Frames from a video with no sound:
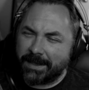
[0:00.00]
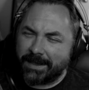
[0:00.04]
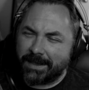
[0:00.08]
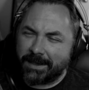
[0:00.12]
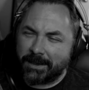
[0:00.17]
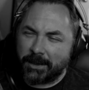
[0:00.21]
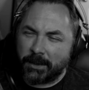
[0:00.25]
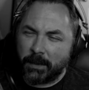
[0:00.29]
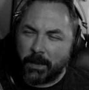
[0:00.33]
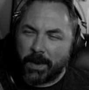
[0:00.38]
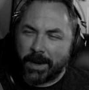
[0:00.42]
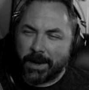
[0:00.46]

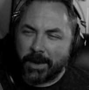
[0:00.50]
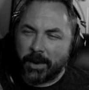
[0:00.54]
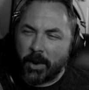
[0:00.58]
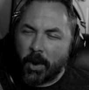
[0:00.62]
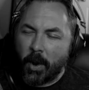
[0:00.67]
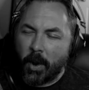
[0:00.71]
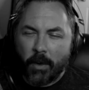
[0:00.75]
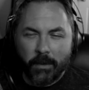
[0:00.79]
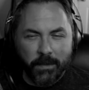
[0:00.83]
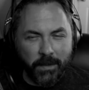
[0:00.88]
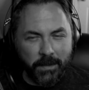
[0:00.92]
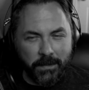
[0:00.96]
you want an
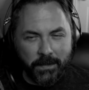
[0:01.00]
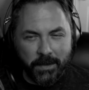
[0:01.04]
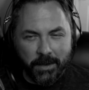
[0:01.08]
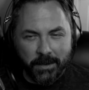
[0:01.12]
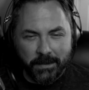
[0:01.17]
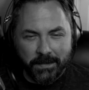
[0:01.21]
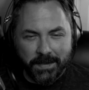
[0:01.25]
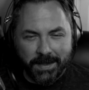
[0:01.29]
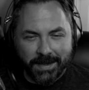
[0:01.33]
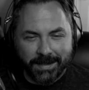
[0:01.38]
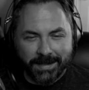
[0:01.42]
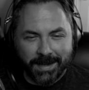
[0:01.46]
overview of
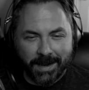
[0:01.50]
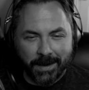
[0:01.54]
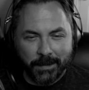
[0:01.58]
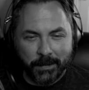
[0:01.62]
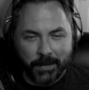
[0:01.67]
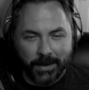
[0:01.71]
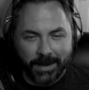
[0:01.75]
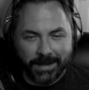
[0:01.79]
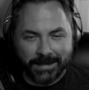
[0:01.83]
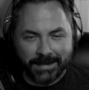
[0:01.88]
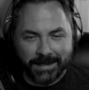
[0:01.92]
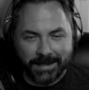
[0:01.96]
the entire
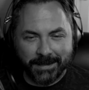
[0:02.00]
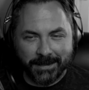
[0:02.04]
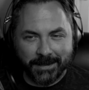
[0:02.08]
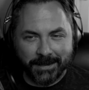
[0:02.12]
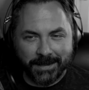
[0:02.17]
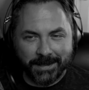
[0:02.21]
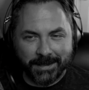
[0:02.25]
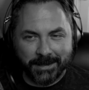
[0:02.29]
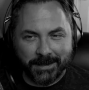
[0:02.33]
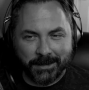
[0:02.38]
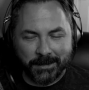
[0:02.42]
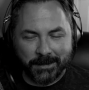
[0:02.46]
process, or
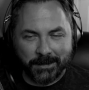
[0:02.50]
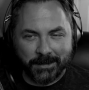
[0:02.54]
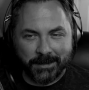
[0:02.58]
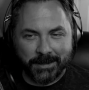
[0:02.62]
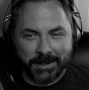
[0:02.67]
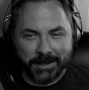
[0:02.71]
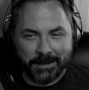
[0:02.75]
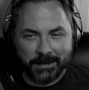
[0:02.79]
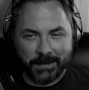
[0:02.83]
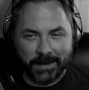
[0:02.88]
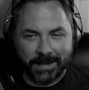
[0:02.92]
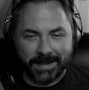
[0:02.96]
did you
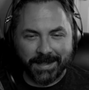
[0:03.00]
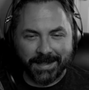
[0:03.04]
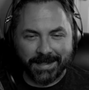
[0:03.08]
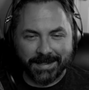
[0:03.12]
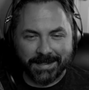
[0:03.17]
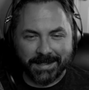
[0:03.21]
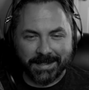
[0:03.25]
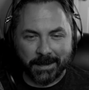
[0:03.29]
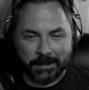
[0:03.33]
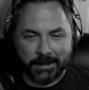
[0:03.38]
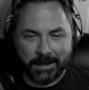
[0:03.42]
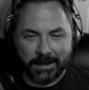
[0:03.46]
just want the inception of the